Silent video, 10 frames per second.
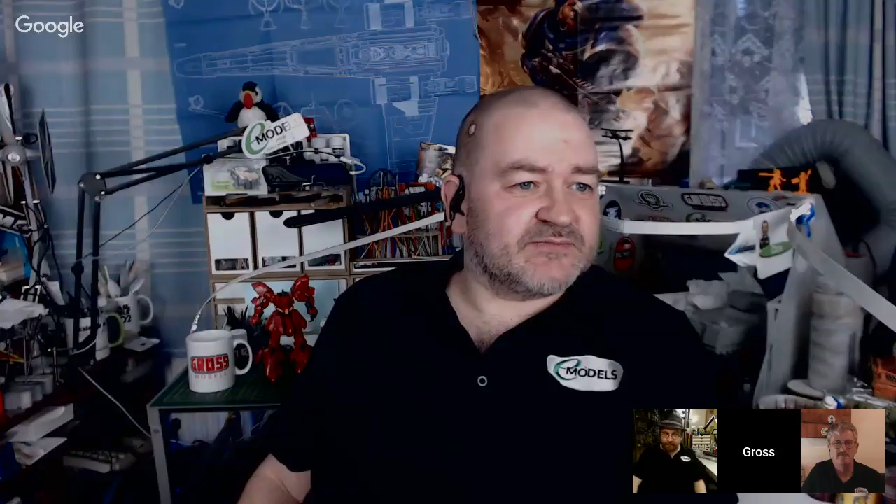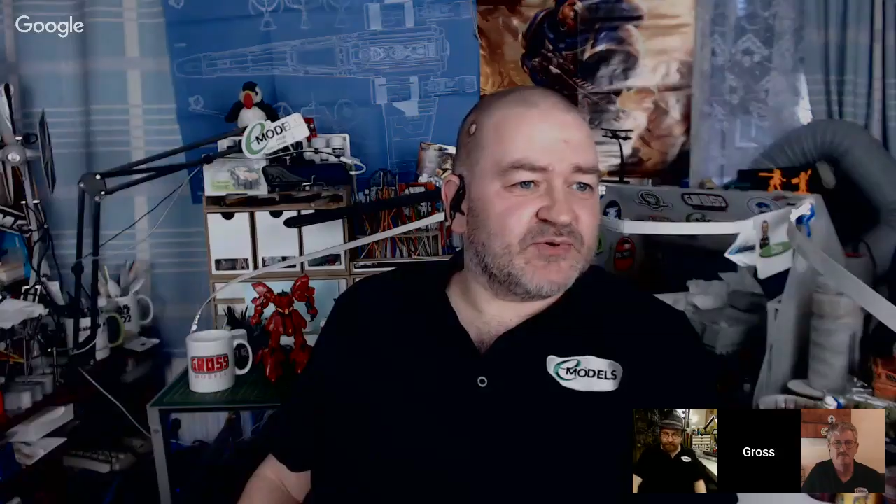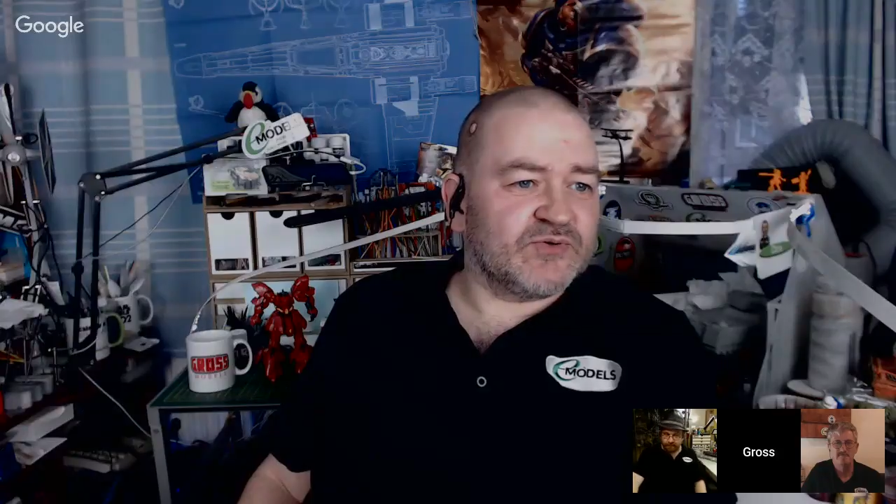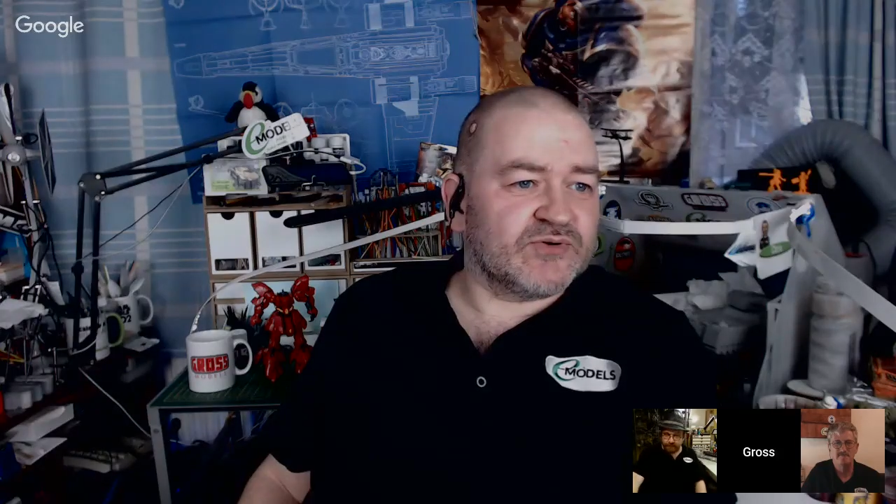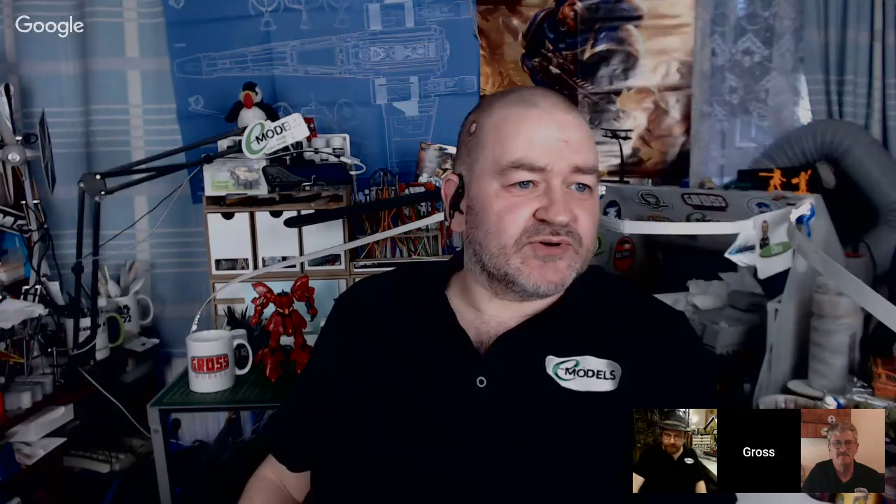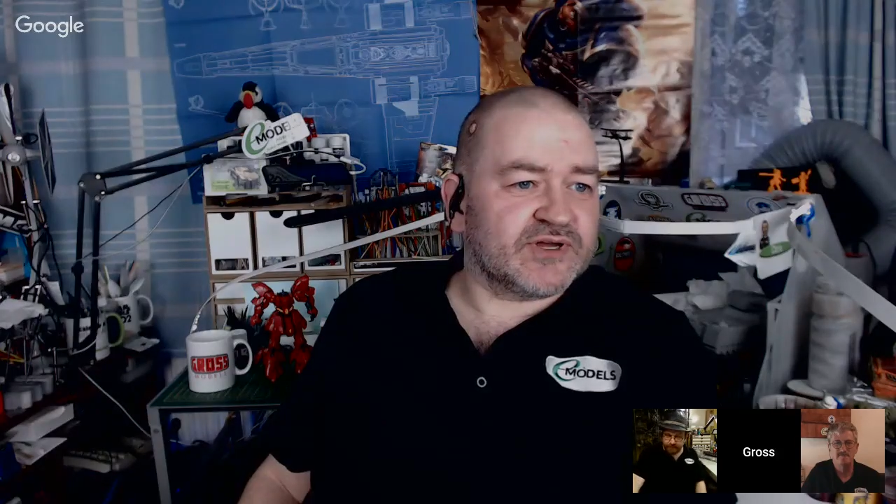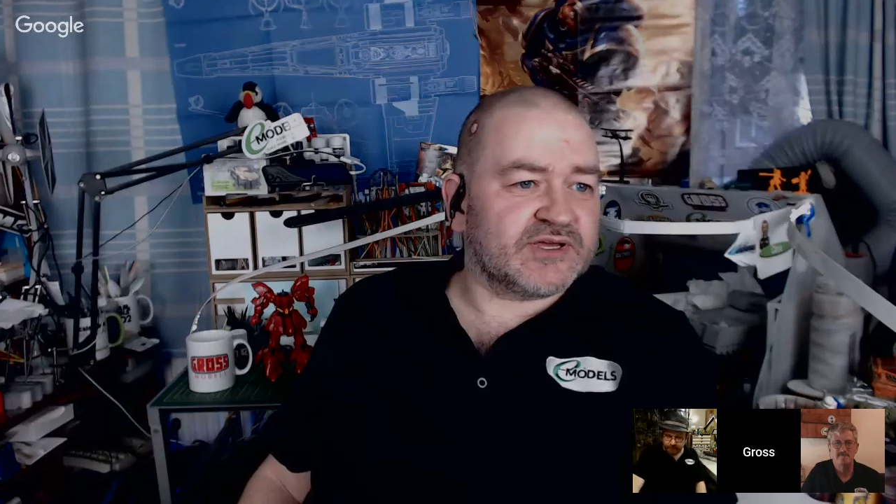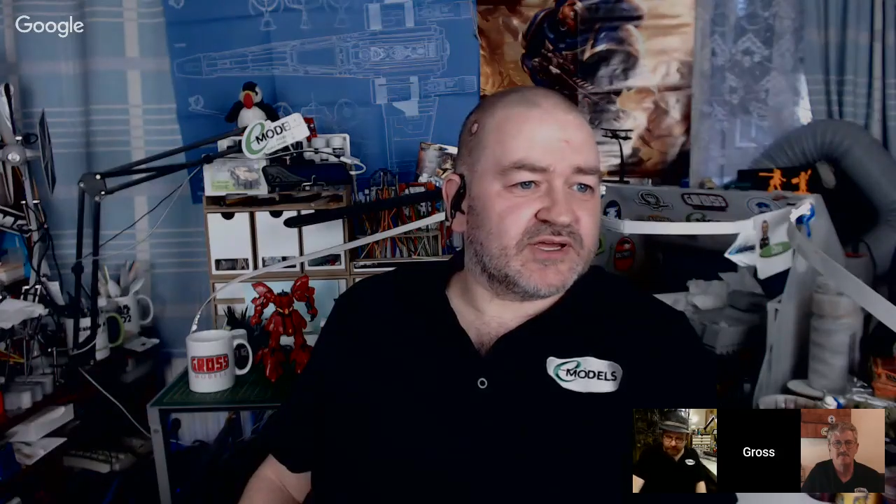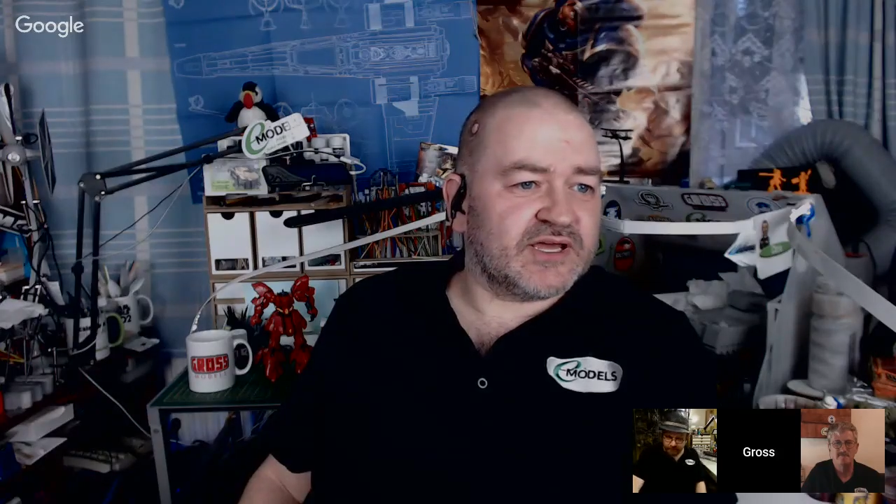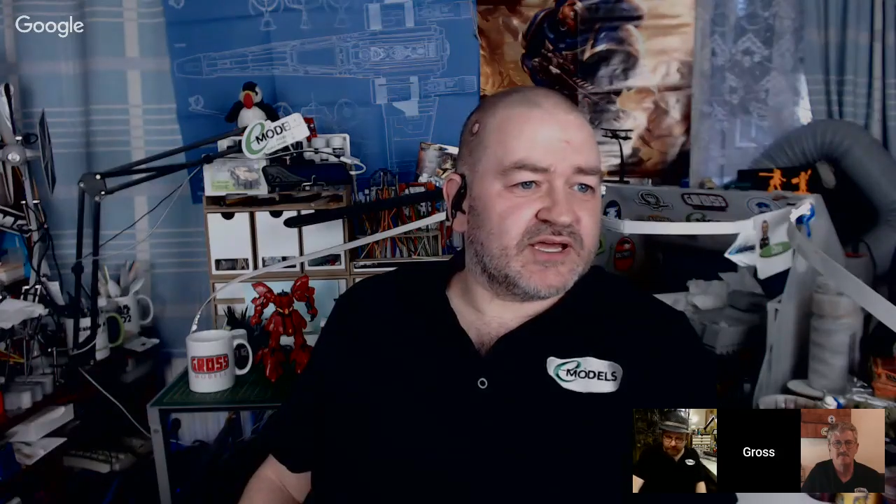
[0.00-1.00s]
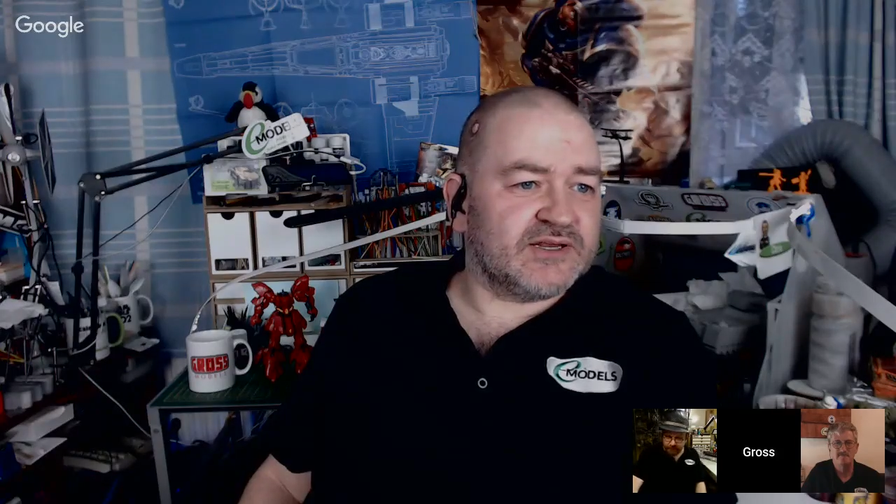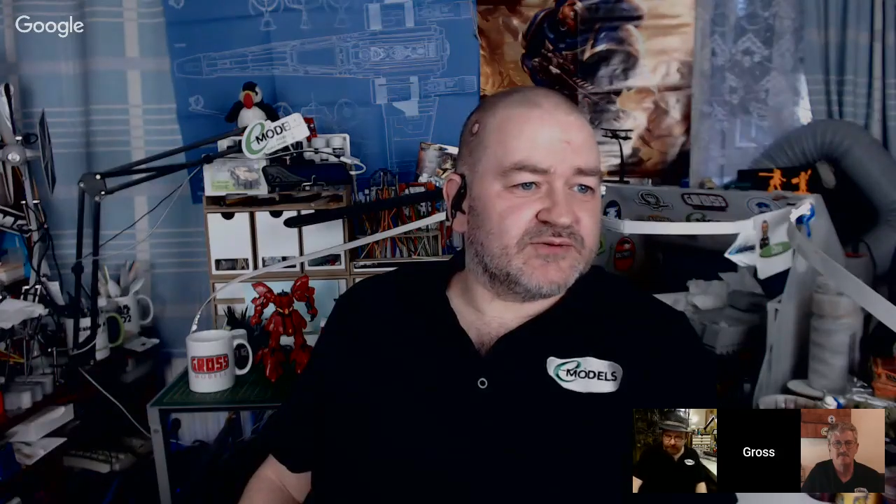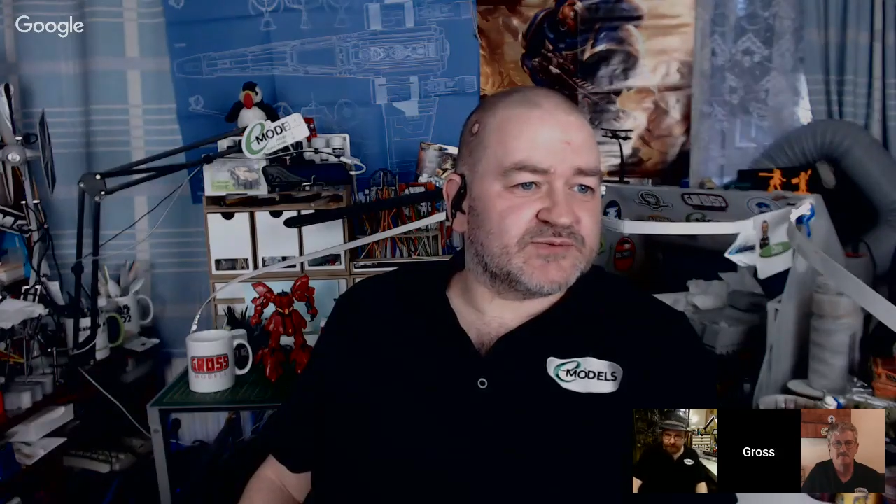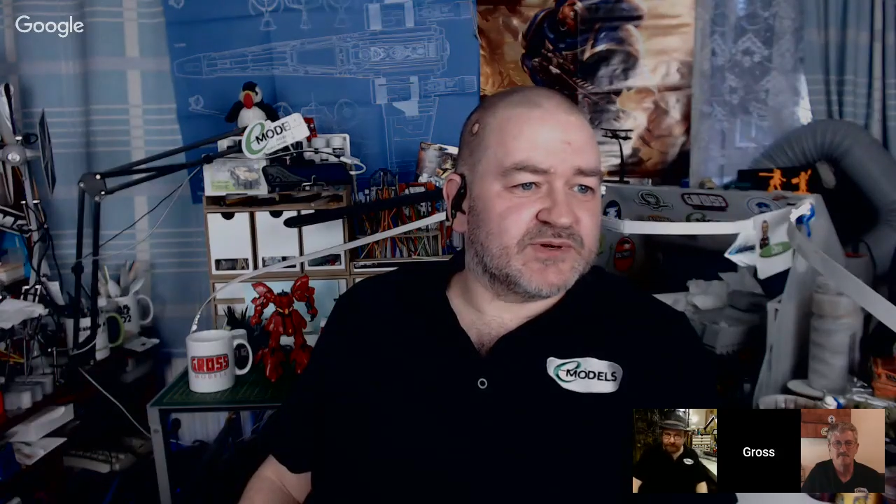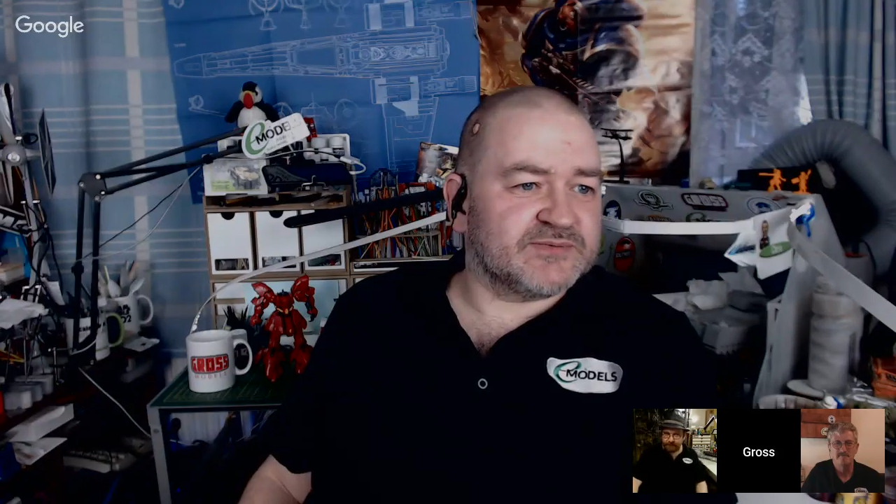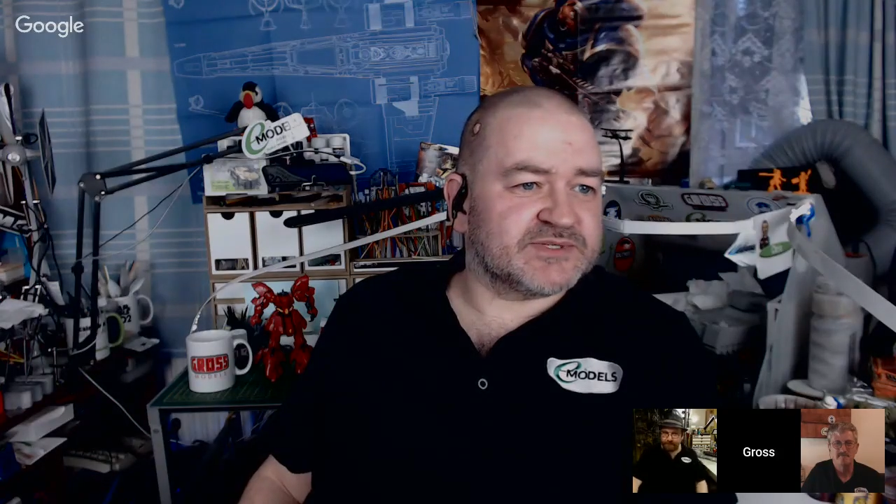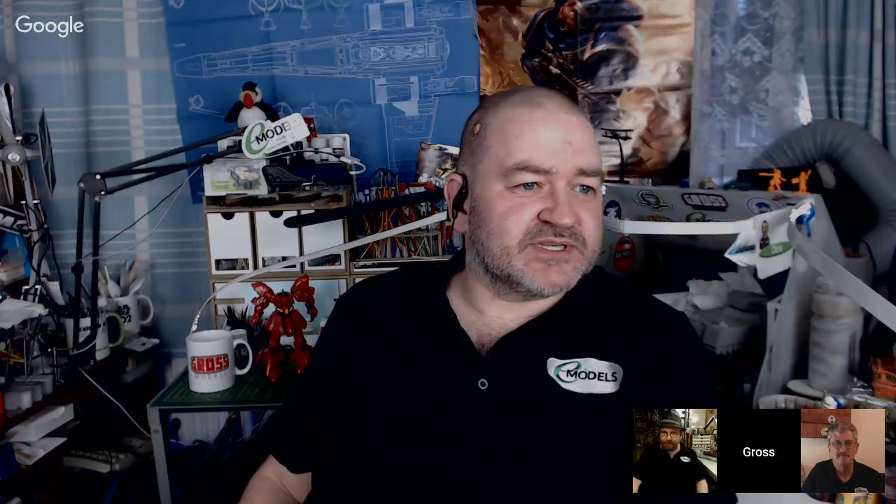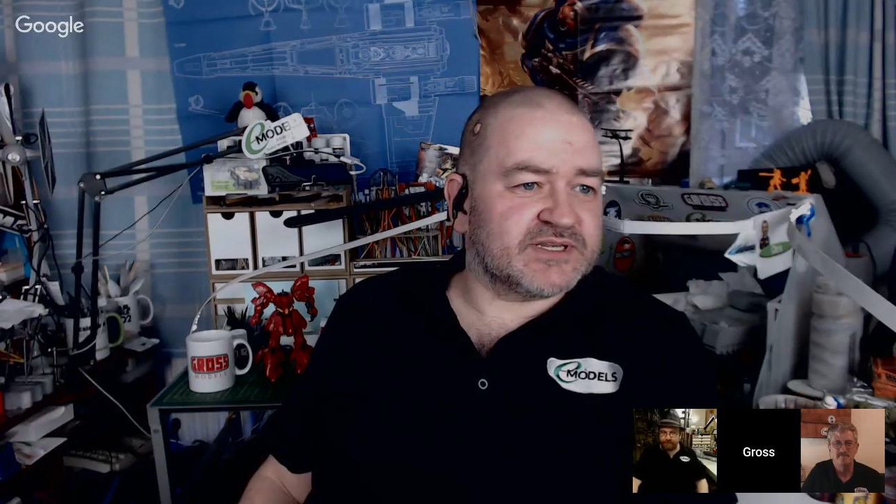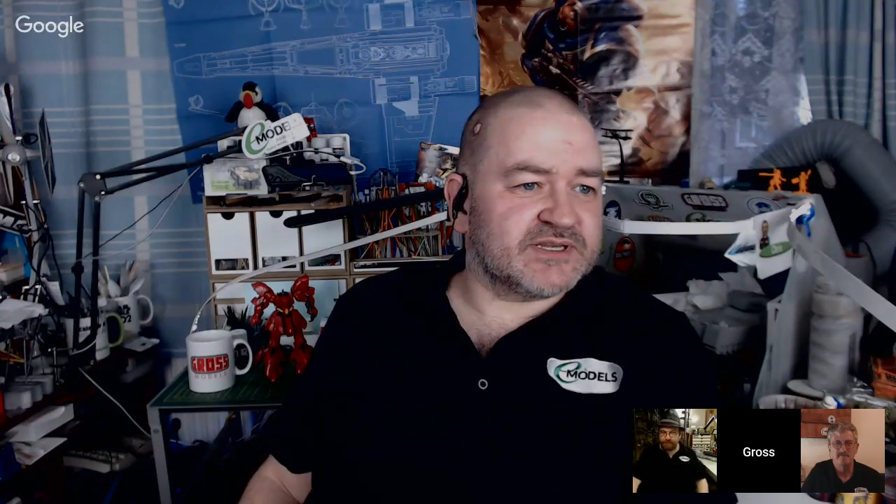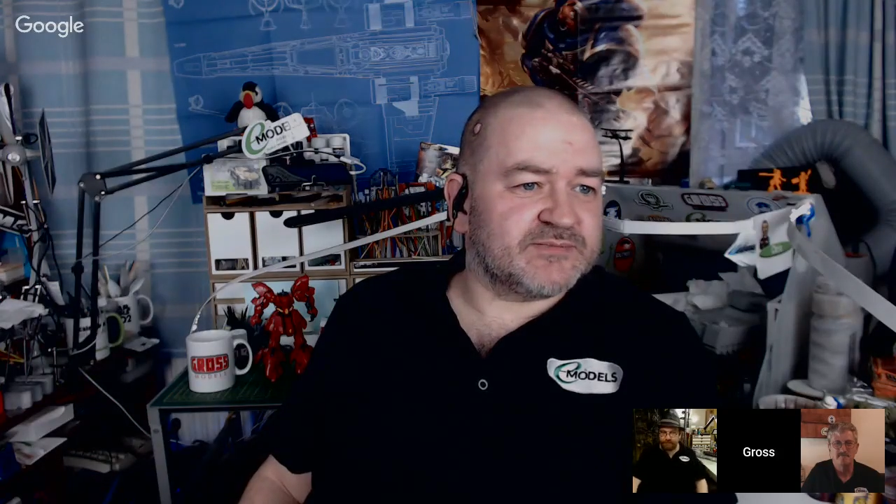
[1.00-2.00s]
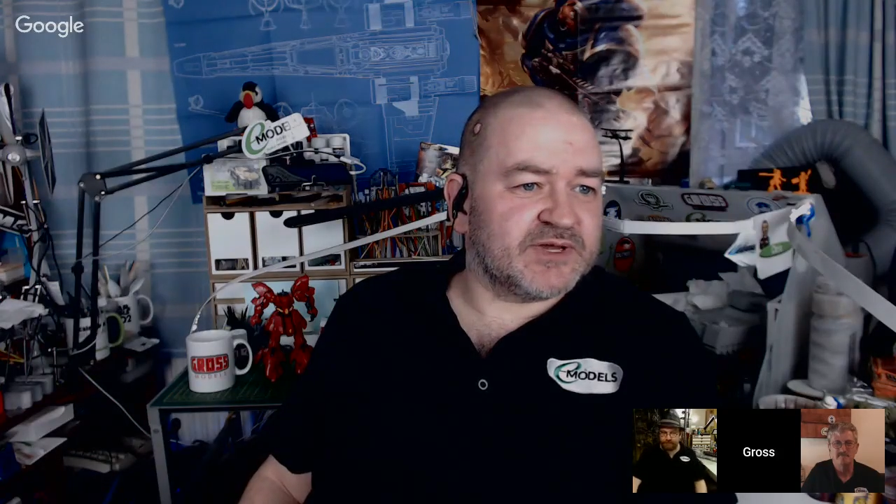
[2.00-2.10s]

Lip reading: Paul Horner, Lewis Williamson,